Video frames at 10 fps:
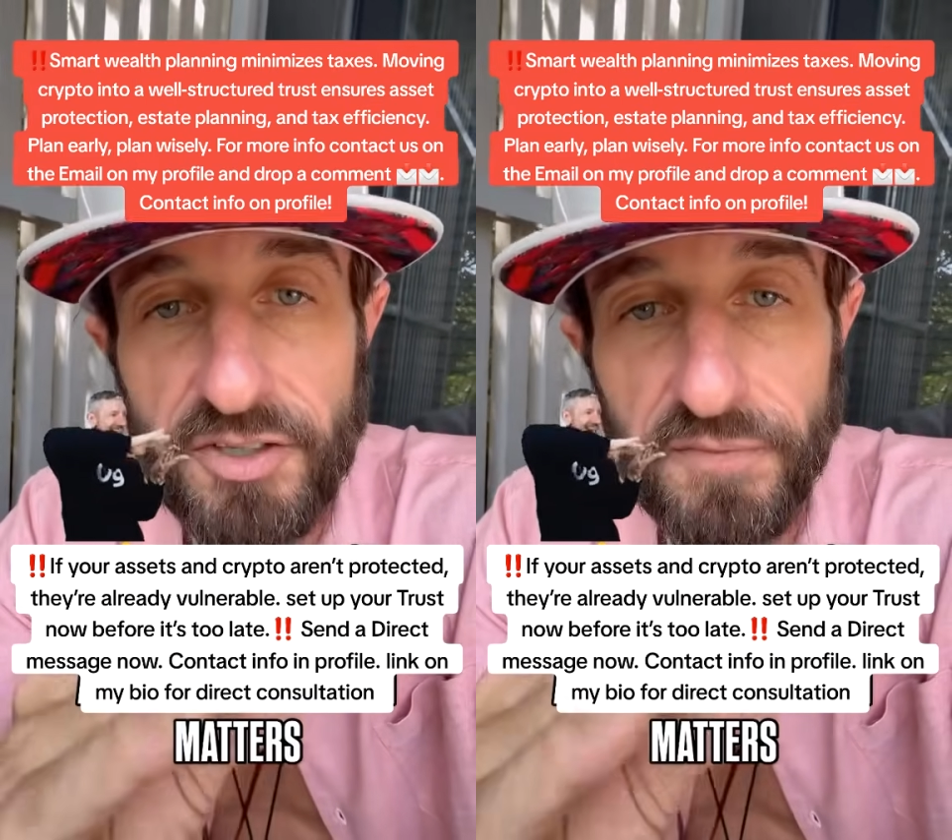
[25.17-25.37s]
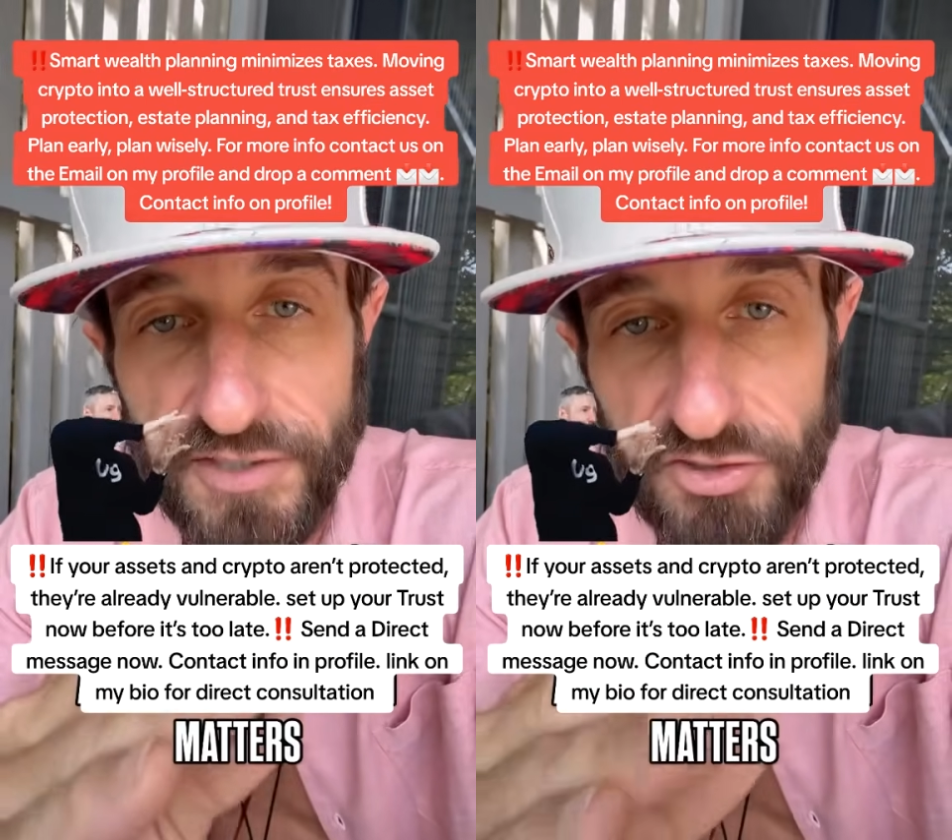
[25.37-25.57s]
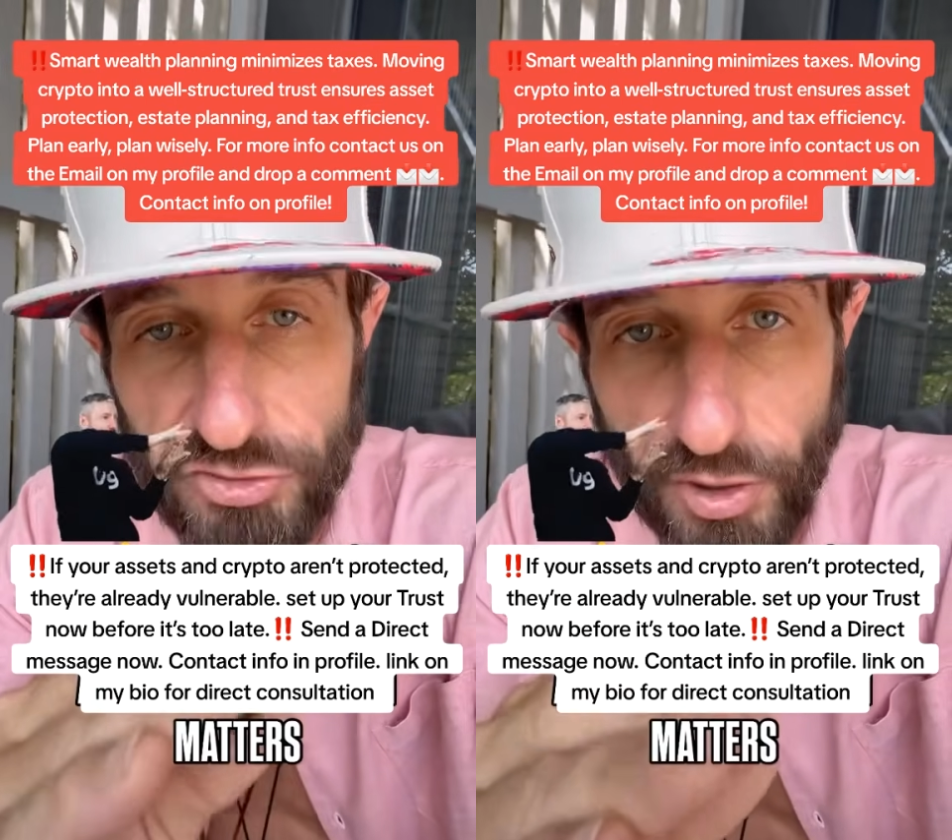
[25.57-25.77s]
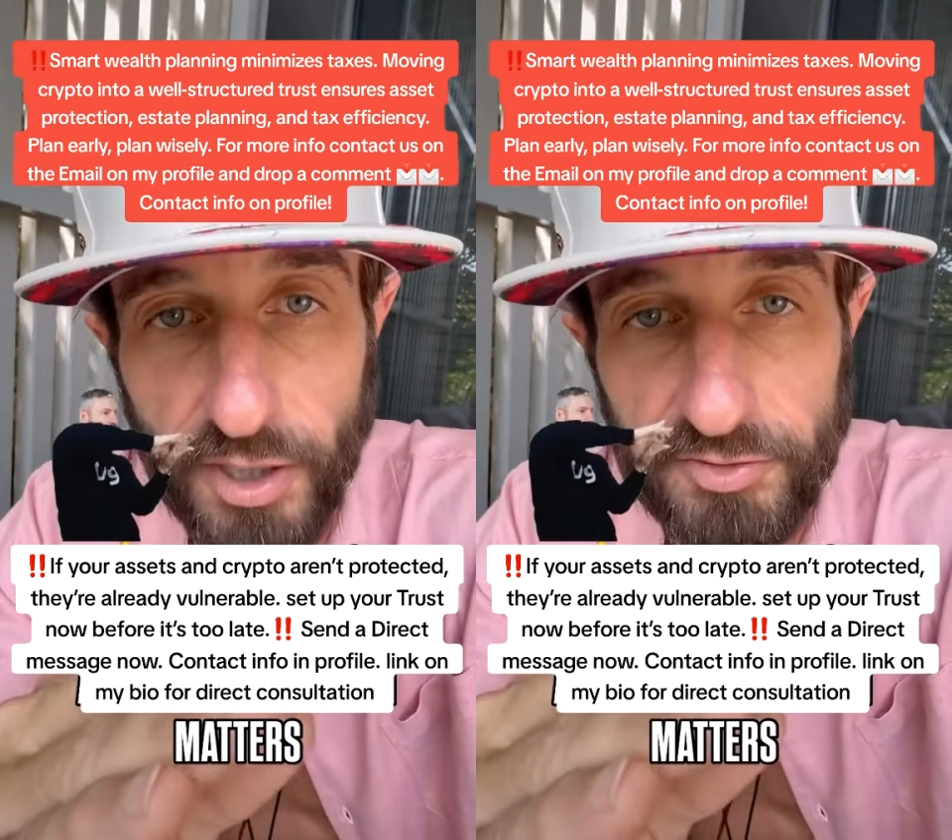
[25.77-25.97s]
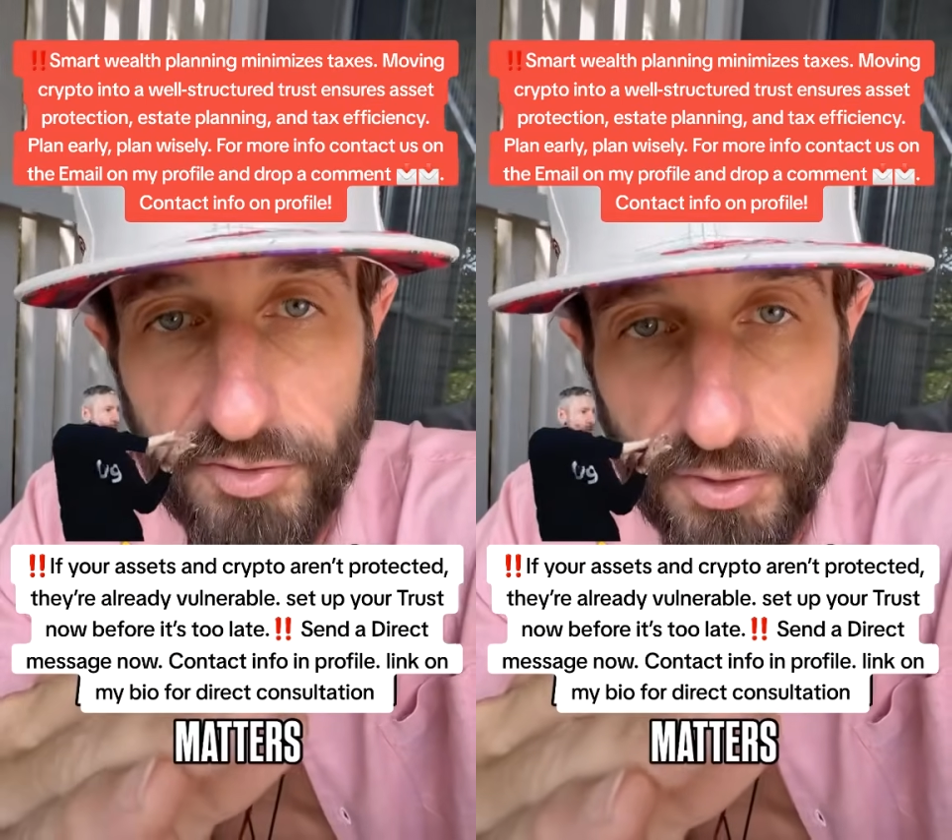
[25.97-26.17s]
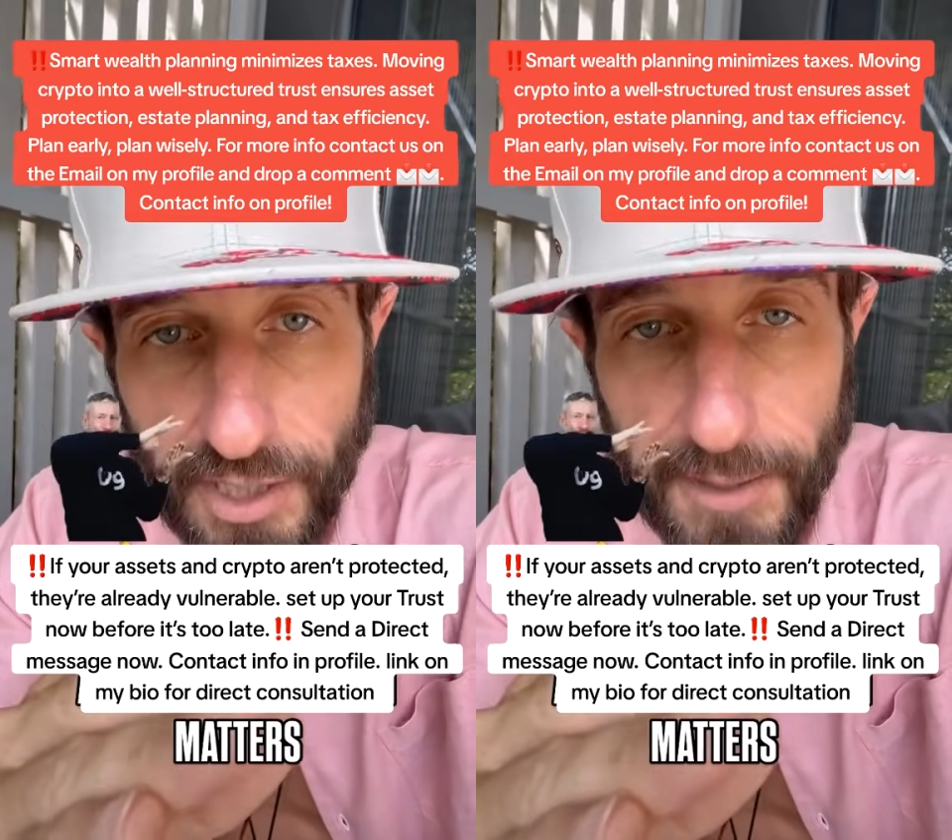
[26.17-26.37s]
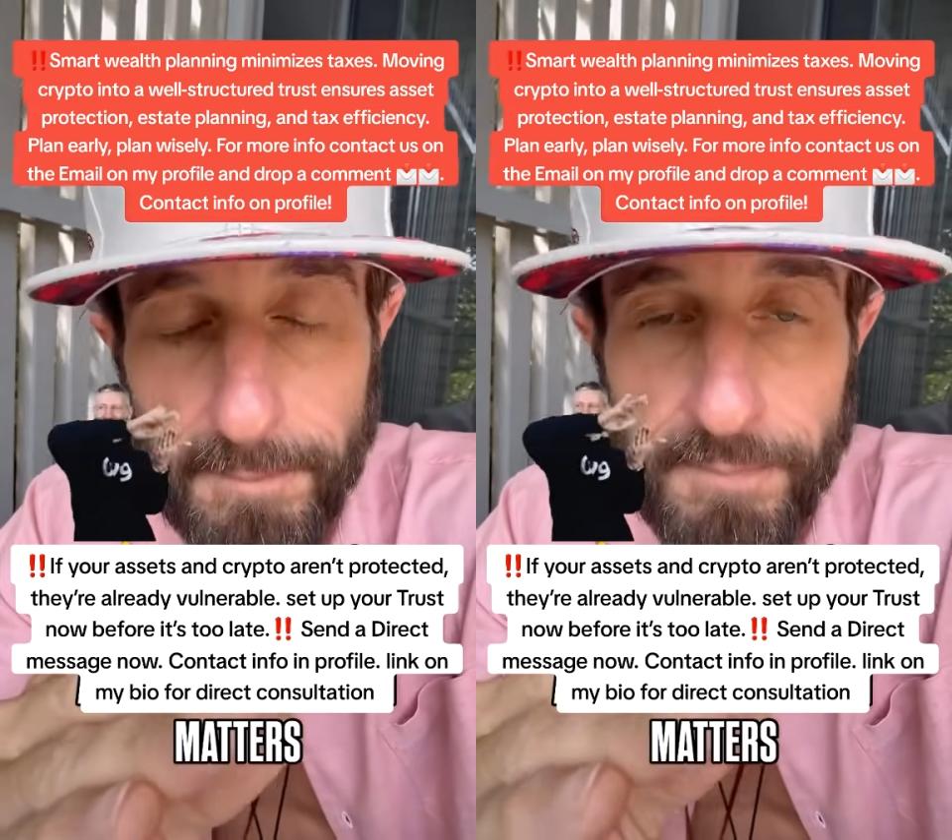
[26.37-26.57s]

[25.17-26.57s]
of this trust, okay?